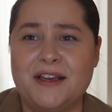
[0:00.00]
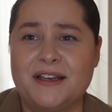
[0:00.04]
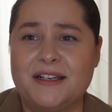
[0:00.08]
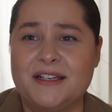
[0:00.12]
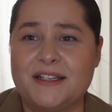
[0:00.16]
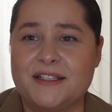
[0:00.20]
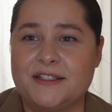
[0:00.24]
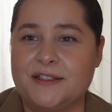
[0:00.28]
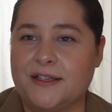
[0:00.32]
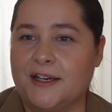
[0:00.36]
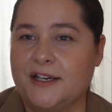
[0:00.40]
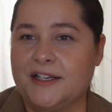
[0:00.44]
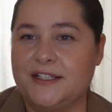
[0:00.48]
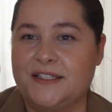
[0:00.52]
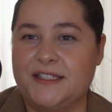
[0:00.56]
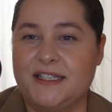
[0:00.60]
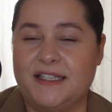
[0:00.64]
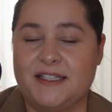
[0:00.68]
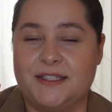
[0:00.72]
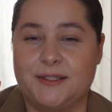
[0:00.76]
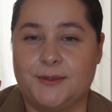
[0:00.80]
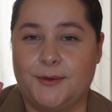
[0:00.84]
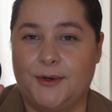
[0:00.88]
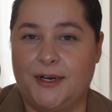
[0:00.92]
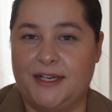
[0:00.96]
and the size
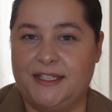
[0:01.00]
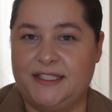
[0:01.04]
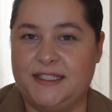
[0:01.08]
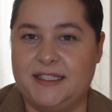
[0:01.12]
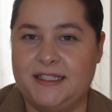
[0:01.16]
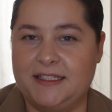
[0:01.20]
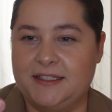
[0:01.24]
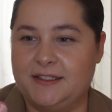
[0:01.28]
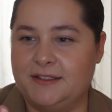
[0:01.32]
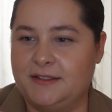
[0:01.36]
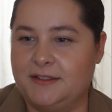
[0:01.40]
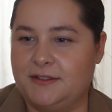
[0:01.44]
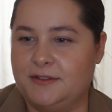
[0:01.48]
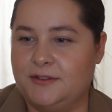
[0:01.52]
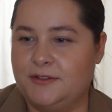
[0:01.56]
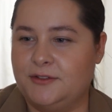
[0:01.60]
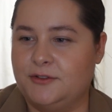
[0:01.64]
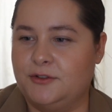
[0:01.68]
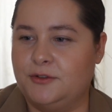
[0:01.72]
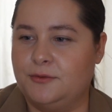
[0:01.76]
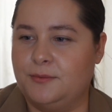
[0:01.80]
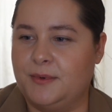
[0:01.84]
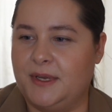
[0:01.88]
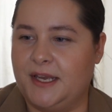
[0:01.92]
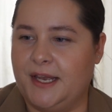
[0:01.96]
is quite decent
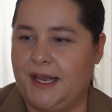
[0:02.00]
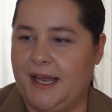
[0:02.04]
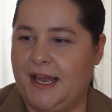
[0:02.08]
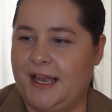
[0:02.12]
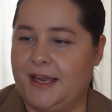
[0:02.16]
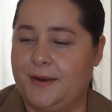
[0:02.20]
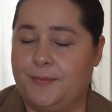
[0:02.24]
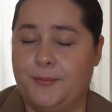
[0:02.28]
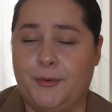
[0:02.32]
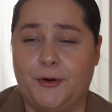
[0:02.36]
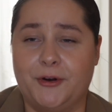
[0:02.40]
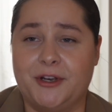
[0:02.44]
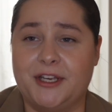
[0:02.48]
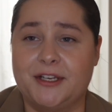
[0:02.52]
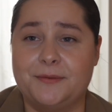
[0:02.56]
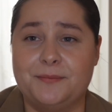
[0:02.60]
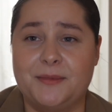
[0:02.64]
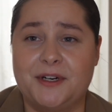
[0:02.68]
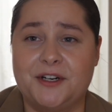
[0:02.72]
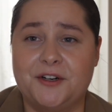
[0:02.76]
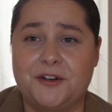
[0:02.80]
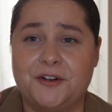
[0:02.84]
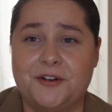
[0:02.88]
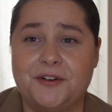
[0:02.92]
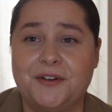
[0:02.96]
to be a pocket
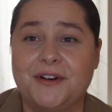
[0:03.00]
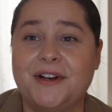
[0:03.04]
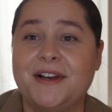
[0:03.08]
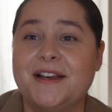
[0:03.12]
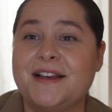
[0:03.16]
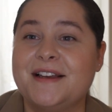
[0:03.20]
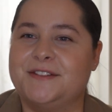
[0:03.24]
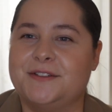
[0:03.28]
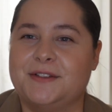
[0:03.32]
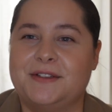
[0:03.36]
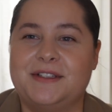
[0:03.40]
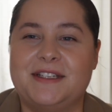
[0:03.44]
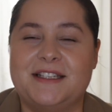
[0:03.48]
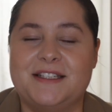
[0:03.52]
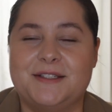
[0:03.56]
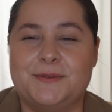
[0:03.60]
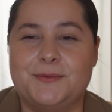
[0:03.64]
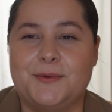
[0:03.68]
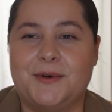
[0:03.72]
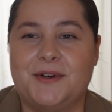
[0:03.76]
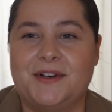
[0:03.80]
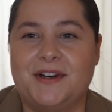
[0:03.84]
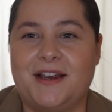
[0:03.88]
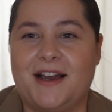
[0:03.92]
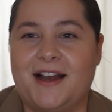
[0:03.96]
mirror. So this
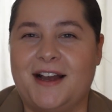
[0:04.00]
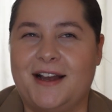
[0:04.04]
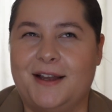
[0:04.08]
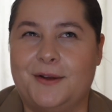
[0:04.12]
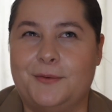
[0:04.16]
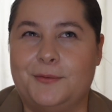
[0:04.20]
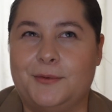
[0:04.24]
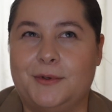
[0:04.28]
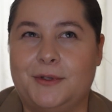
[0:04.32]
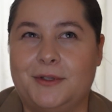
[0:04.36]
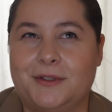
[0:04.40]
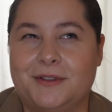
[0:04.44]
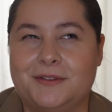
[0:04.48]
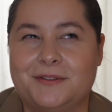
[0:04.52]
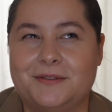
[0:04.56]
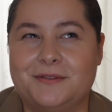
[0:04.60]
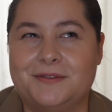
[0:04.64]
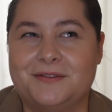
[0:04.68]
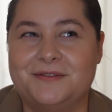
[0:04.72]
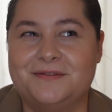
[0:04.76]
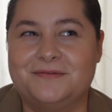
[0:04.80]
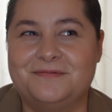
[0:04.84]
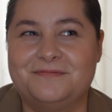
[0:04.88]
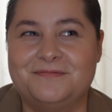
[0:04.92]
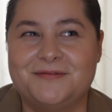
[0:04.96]
one I will
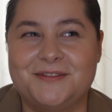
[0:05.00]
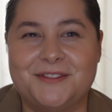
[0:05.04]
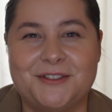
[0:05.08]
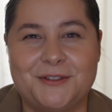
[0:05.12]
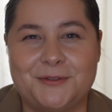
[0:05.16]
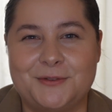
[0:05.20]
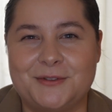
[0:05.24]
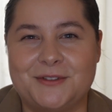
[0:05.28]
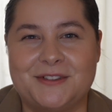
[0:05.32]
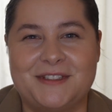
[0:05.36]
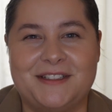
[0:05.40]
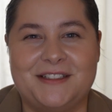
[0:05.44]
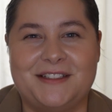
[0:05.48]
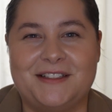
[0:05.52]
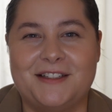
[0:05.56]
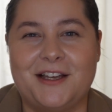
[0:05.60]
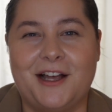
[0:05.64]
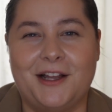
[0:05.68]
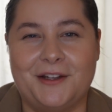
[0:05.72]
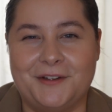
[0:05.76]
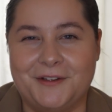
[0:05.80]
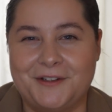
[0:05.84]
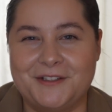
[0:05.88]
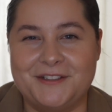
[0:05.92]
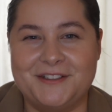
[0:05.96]
use it
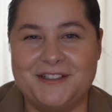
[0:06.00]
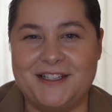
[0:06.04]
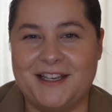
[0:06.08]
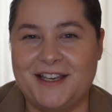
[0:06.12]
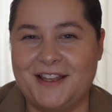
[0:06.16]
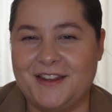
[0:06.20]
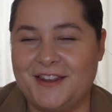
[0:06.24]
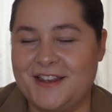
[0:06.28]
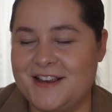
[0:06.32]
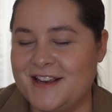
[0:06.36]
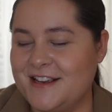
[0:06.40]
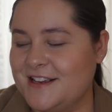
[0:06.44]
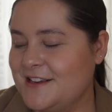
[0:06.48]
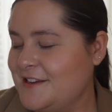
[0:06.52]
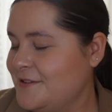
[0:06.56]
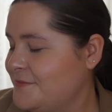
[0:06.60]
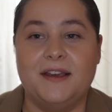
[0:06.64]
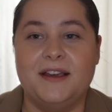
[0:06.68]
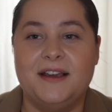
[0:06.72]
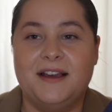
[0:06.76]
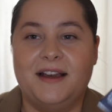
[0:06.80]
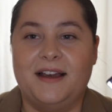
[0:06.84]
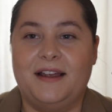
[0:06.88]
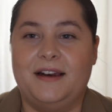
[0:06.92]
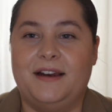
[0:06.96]
a lot, I think.
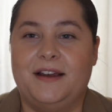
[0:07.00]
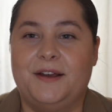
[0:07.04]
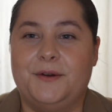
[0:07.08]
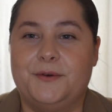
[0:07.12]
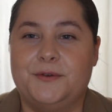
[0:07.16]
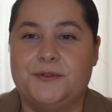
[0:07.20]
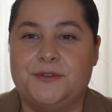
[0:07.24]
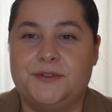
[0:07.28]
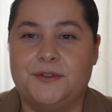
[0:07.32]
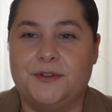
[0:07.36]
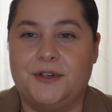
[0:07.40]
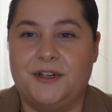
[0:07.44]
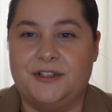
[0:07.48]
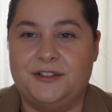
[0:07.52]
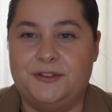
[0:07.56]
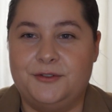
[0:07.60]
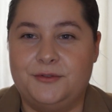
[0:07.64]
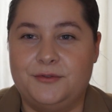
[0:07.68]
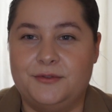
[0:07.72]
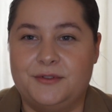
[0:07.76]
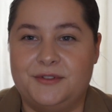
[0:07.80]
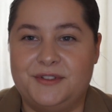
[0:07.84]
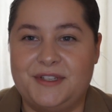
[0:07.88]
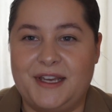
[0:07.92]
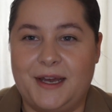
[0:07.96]
And I also got
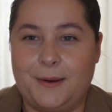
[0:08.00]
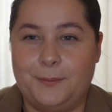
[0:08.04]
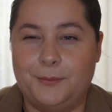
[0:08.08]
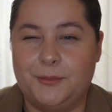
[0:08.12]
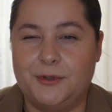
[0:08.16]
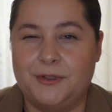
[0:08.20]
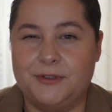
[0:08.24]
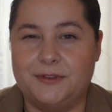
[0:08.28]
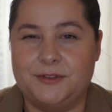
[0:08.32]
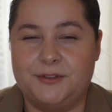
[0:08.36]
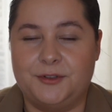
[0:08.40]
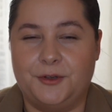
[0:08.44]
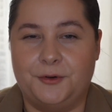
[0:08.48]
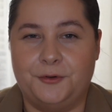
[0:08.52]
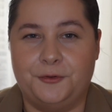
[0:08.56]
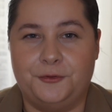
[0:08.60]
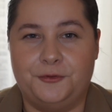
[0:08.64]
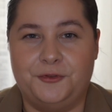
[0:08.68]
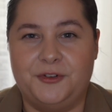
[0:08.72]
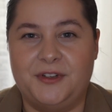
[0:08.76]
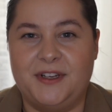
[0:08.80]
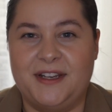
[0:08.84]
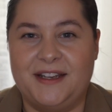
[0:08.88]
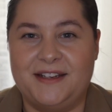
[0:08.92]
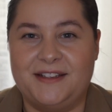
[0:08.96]
two samples of
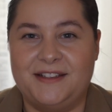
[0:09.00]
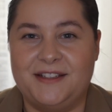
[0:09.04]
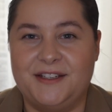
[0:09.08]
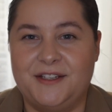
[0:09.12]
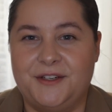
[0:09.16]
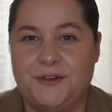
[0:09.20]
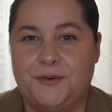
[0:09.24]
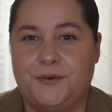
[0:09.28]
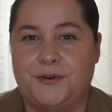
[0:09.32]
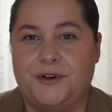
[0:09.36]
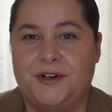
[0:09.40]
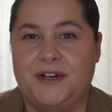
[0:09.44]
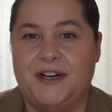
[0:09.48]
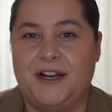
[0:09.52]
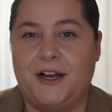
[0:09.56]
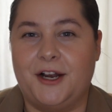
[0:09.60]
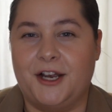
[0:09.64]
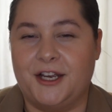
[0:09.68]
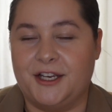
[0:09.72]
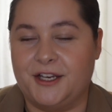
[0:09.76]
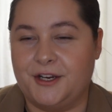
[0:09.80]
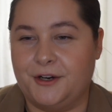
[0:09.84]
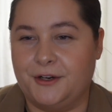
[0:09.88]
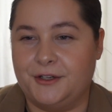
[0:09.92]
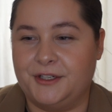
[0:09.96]
the Dior
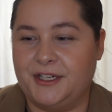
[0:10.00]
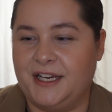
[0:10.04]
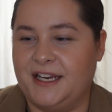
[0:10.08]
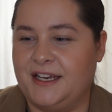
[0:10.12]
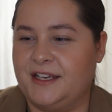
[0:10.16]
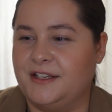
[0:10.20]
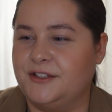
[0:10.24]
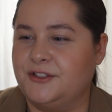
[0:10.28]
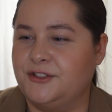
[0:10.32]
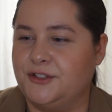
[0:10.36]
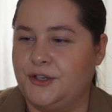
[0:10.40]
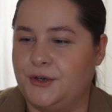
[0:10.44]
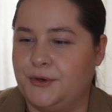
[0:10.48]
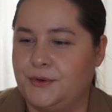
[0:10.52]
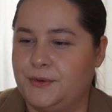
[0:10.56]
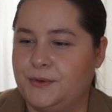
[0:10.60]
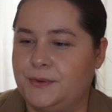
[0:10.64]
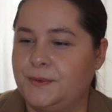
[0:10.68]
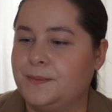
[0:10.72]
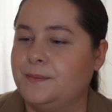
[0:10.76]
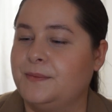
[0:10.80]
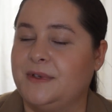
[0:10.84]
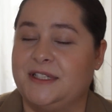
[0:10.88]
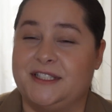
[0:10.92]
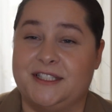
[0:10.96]
Iconic Show
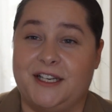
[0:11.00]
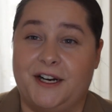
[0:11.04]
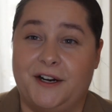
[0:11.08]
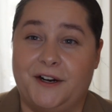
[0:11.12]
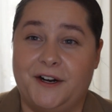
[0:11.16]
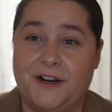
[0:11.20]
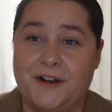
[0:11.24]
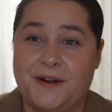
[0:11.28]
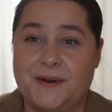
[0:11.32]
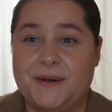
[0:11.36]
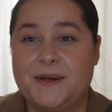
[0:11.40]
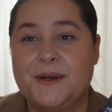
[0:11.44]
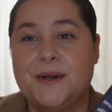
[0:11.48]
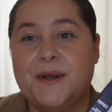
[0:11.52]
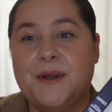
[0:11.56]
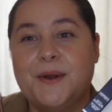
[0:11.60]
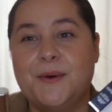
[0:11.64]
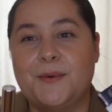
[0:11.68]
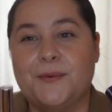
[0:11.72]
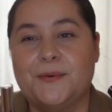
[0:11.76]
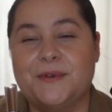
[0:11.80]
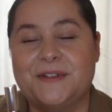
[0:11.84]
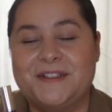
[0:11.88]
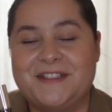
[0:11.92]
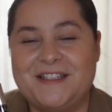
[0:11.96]
mascara,
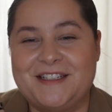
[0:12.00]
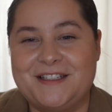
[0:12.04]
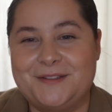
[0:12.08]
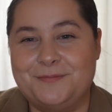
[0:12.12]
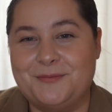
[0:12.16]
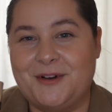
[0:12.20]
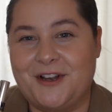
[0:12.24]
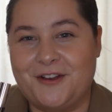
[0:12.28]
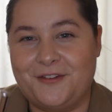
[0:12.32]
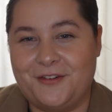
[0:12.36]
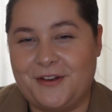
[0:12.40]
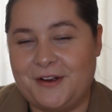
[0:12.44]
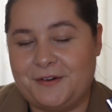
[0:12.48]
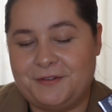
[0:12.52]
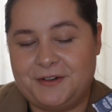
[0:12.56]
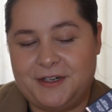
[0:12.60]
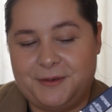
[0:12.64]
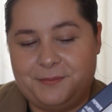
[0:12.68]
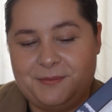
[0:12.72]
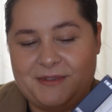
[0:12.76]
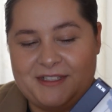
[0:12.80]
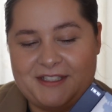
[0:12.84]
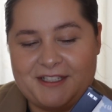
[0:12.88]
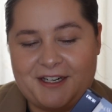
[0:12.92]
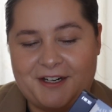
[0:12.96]
which is my favorite
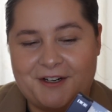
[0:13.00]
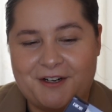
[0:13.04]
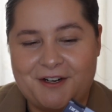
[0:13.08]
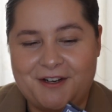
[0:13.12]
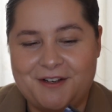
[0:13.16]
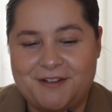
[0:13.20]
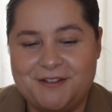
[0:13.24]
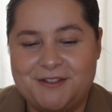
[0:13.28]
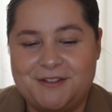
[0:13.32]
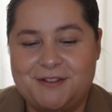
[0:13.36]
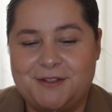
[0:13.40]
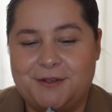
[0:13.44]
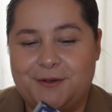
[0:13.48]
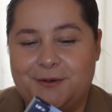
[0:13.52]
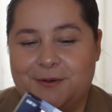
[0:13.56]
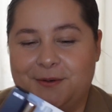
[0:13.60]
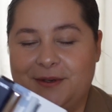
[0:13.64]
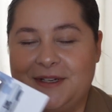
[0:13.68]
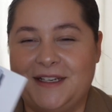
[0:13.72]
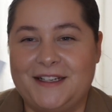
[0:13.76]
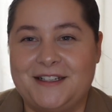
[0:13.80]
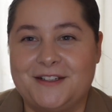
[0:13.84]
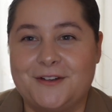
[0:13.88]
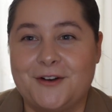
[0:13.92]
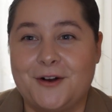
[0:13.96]
mascara, so
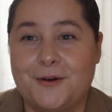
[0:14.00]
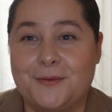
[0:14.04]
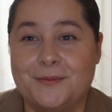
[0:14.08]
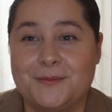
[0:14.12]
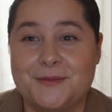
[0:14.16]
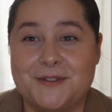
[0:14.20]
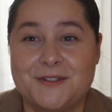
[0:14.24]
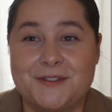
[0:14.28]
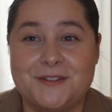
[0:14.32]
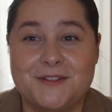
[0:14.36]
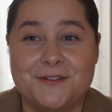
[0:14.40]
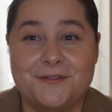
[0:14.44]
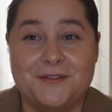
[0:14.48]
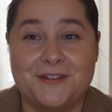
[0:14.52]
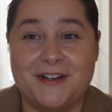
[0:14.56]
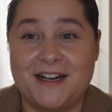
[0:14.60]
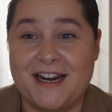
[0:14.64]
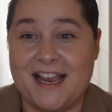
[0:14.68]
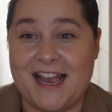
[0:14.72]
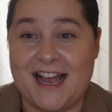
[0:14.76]
it comes very